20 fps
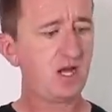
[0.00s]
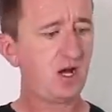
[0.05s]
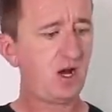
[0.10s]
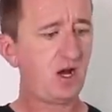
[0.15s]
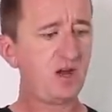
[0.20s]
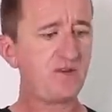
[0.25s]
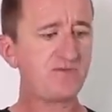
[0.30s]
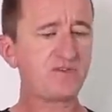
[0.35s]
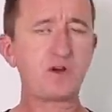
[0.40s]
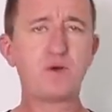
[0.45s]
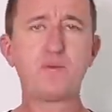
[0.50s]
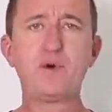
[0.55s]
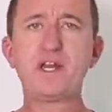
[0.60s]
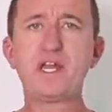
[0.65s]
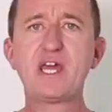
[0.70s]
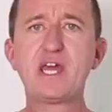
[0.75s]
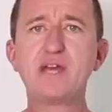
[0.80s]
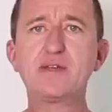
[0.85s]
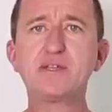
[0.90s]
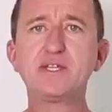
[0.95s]
I've got one
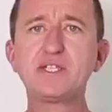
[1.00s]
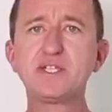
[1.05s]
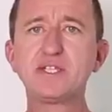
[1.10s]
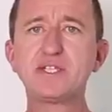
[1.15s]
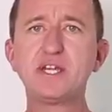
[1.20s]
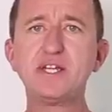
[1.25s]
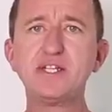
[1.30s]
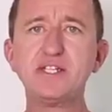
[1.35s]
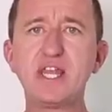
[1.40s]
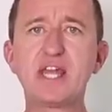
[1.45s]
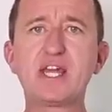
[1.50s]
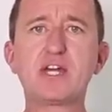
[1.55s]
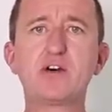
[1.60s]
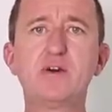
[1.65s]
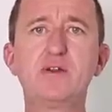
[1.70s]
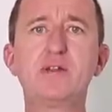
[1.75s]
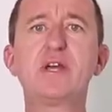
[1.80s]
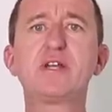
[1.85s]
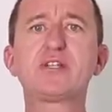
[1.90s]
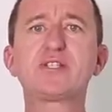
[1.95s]
here. This is a
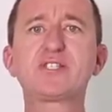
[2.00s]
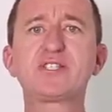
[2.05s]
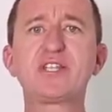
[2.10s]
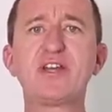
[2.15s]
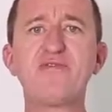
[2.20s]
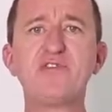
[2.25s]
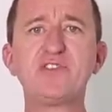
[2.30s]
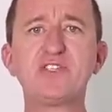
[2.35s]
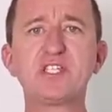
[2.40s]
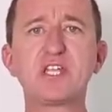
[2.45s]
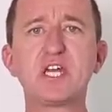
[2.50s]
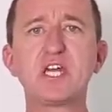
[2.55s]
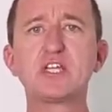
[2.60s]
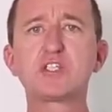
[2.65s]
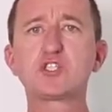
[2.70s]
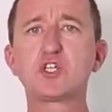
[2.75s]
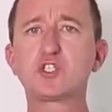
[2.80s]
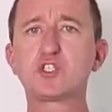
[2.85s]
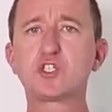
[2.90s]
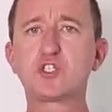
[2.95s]
Nikon 70
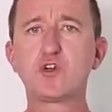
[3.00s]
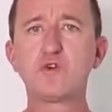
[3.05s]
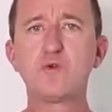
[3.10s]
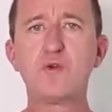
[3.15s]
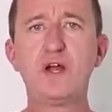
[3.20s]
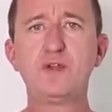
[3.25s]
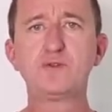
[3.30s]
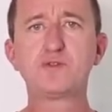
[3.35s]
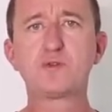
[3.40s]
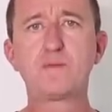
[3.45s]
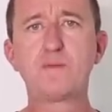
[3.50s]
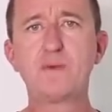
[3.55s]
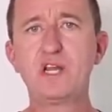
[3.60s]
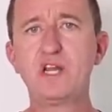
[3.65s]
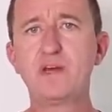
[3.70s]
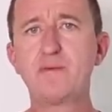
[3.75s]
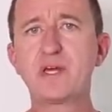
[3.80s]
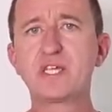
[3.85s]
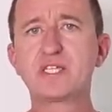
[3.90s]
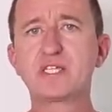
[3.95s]
to 200
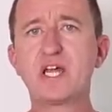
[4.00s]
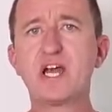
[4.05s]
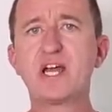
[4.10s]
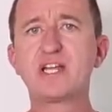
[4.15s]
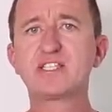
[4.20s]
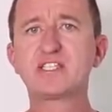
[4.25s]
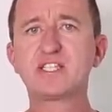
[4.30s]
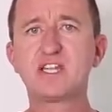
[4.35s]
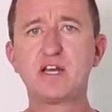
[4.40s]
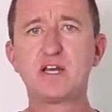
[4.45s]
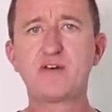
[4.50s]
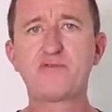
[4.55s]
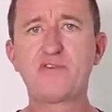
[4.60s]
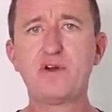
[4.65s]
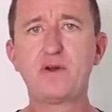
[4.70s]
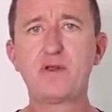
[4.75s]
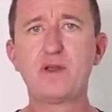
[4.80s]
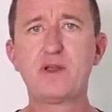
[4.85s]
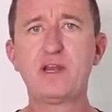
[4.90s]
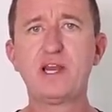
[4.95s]
millimeter
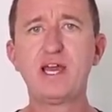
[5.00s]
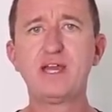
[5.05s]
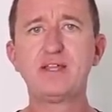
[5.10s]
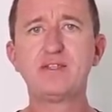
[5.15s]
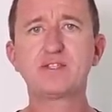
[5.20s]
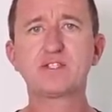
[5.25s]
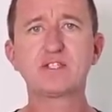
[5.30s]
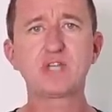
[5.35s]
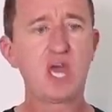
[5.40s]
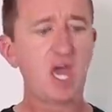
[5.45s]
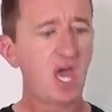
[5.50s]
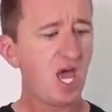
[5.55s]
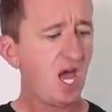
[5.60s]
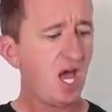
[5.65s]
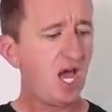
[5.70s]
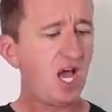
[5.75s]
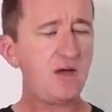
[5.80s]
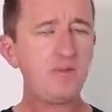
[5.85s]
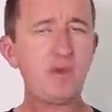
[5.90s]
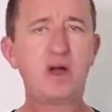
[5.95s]
telephoto lens.
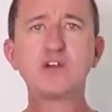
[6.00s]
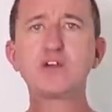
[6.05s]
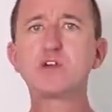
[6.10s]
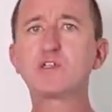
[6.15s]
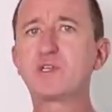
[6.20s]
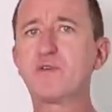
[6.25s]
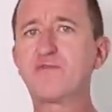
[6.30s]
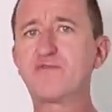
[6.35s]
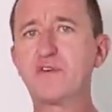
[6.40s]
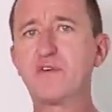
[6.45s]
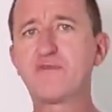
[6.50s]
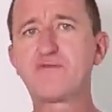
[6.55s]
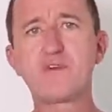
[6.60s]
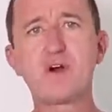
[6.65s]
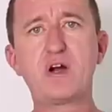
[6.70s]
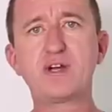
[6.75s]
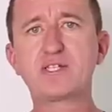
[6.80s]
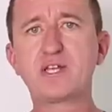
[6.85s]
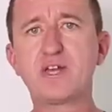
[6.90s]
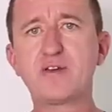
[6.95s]
Um, I use it for a
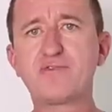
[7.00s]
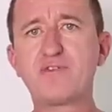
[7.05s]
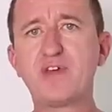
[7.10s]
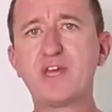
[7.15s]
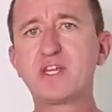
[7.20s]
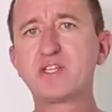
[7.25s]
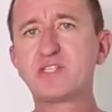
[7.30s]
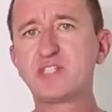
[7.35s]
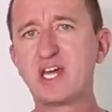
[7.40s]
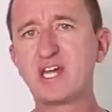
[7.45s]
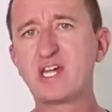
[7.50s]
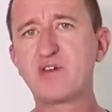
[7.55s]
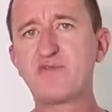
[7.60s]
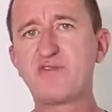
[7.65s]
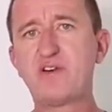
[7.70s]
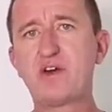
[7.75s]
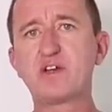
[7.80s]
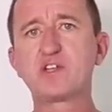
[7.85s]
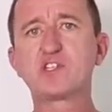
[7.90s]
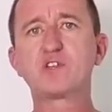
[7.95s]
variety of things, taking
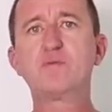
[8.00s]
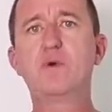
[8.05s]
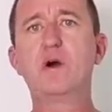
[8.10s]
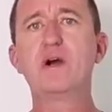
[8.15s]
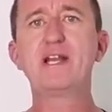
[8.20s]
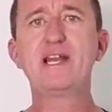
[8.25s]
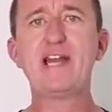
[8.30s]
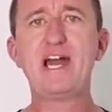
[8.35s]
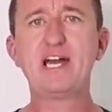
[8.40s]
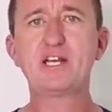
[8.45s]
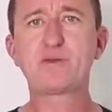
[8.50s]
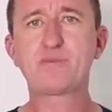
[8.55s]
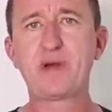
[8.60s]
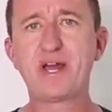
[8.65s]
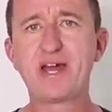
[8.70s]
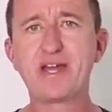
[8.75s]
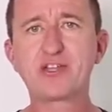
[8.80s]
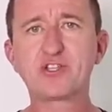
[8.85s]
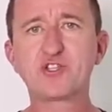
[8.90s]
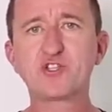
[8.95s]
photos of my lad
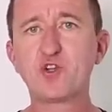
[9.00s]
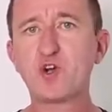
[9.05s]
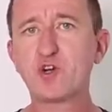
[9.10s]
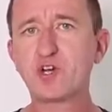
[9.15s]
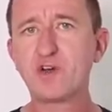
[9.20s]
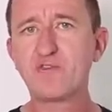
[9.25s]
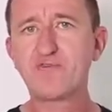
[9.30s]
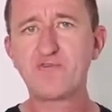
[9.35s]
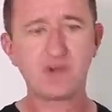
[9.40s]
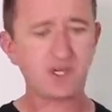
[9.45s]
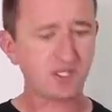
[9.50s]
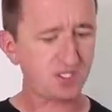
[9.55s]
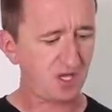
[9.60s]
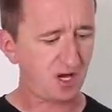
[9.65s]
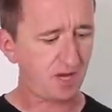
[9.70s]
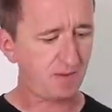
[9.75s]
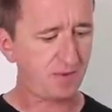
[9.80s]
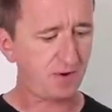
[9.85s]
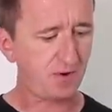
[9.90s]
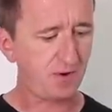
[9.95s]
playing soccer, for
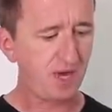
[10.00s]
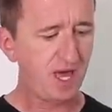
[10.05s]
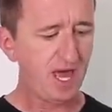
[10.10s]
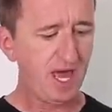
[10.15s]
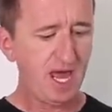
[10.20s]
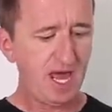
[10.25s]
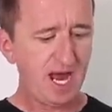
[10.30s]
example.